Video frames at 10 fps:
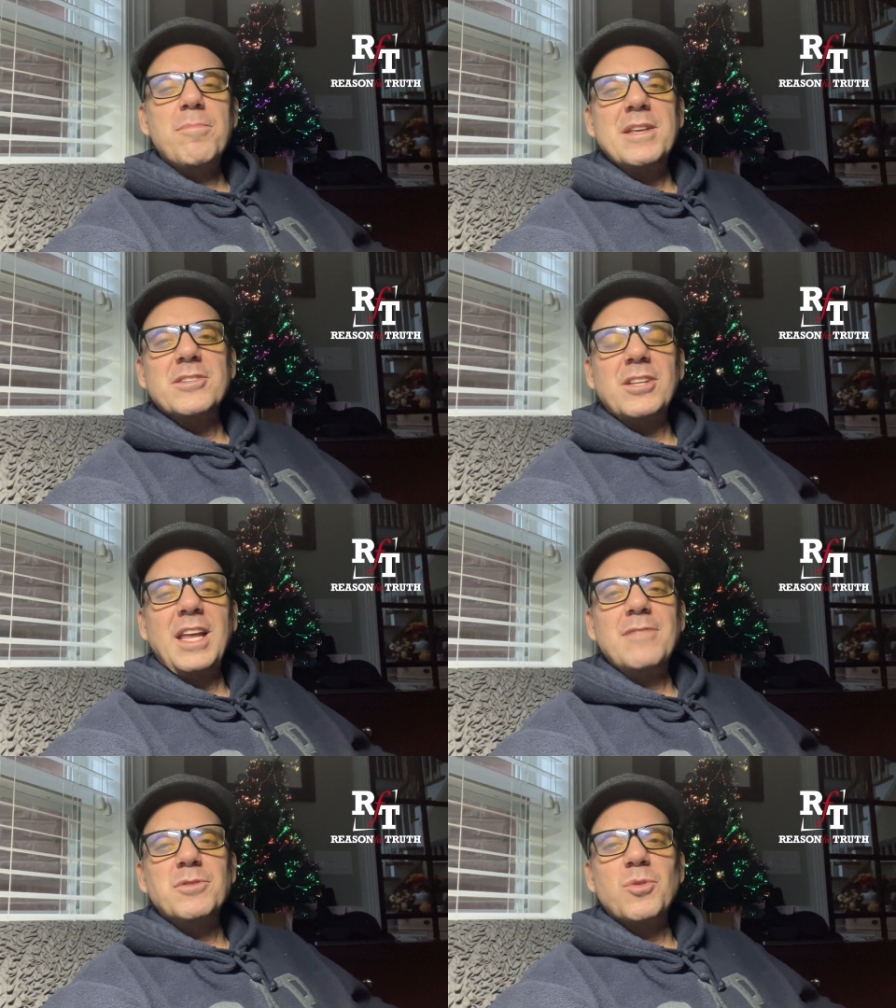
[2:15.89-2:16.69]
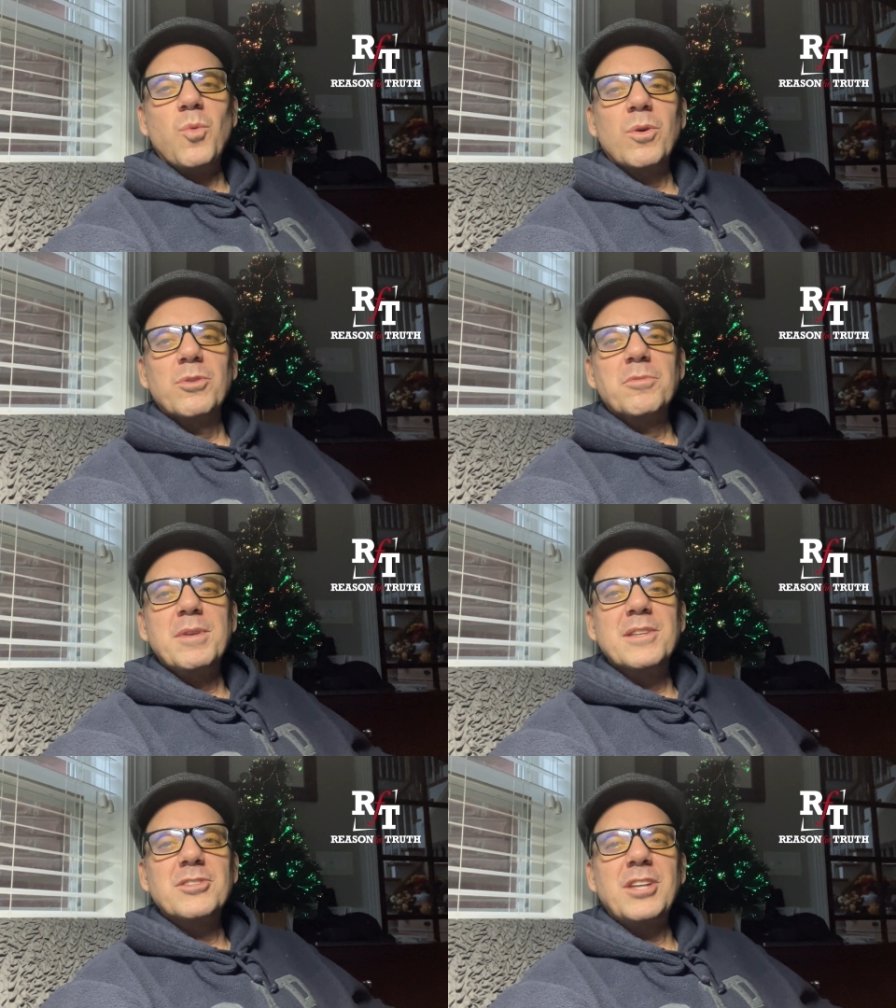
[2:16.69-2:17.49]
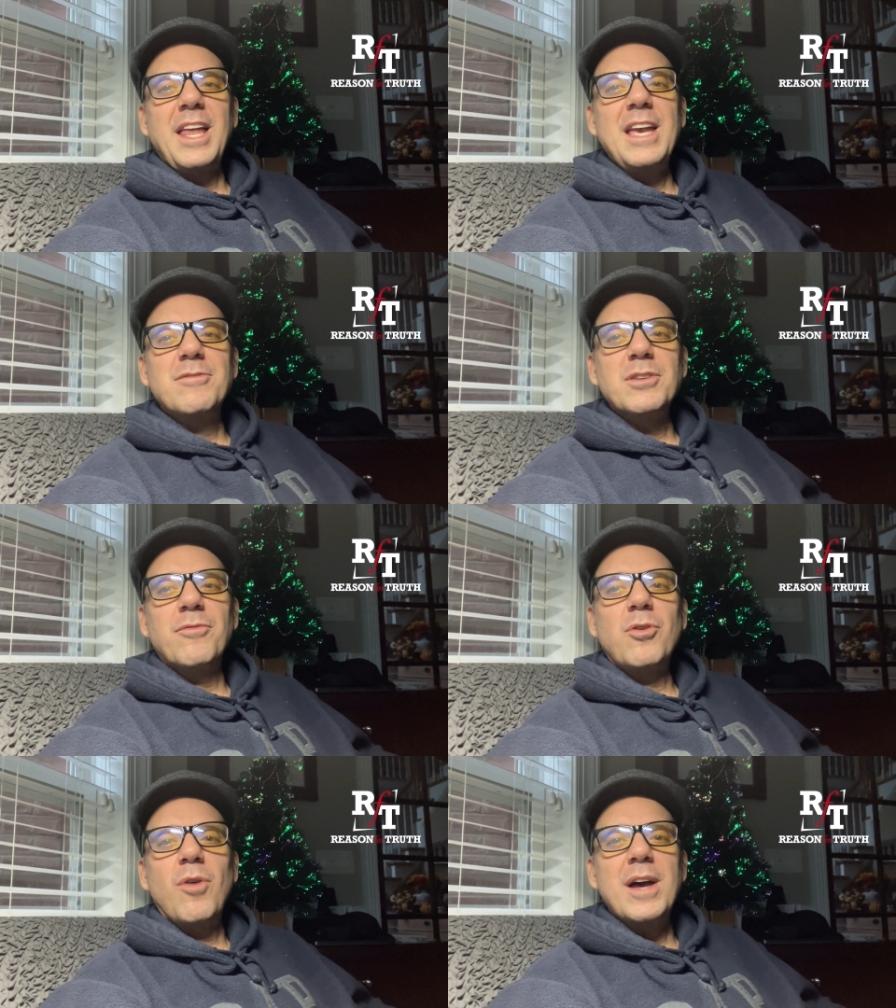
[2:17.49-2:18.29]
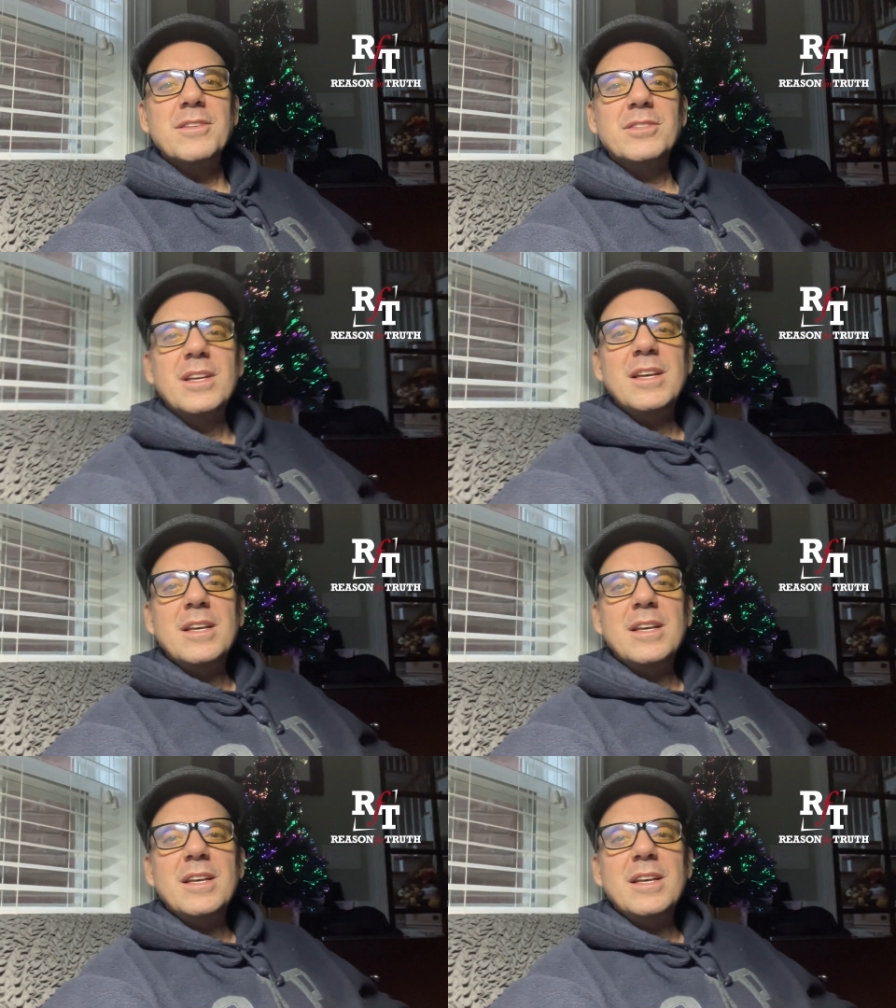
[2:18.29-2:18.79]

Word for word: being slaves of the world, being slaves of Christ.